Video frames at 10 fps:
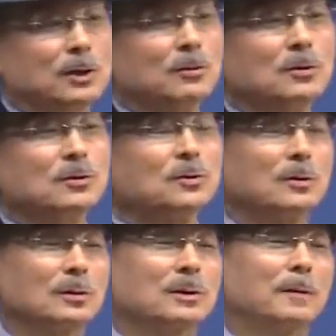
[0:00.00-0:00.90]

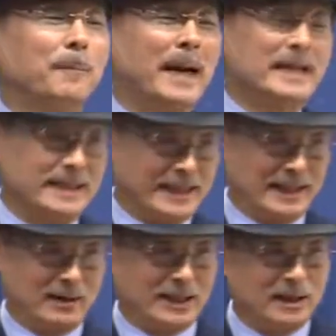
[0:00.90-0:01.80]
cosmetics are sold
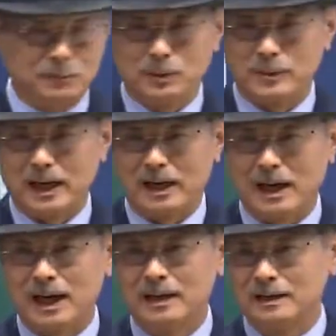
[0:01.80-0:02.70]
in slow
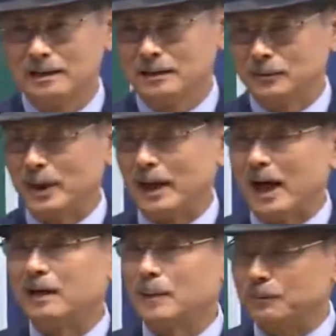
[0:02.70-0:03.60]
economies.
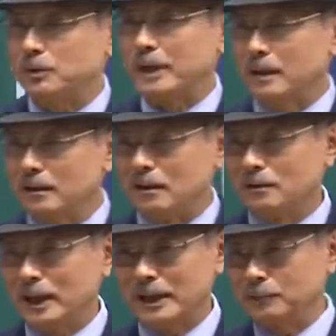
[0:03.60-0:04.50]
Why is that?
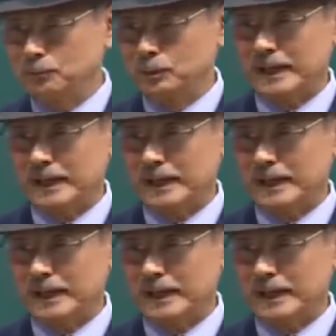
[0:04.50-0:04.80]
During our